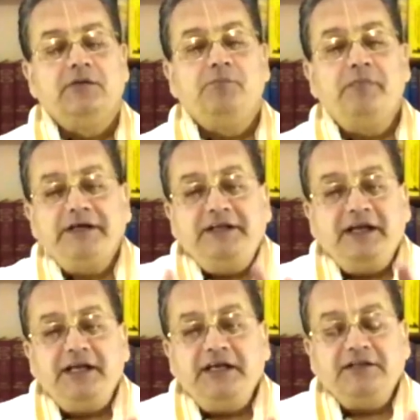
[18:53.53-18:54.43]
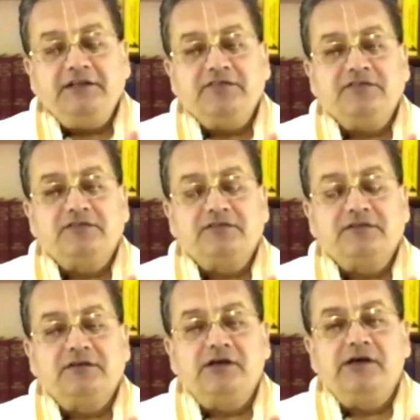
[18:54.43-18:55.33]
maintaining this
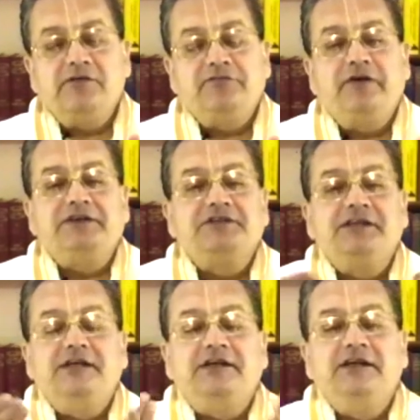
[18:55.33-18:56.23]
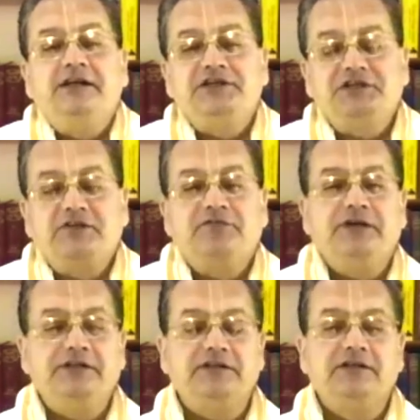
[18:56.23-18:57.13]
affectionate relation
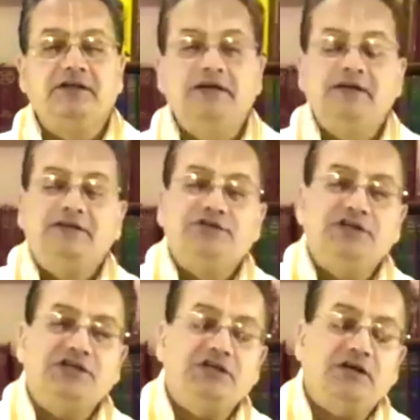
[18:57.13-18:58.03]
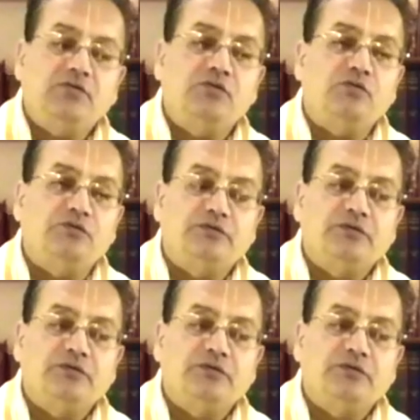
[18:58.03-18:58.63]
with Shiksha Gurus,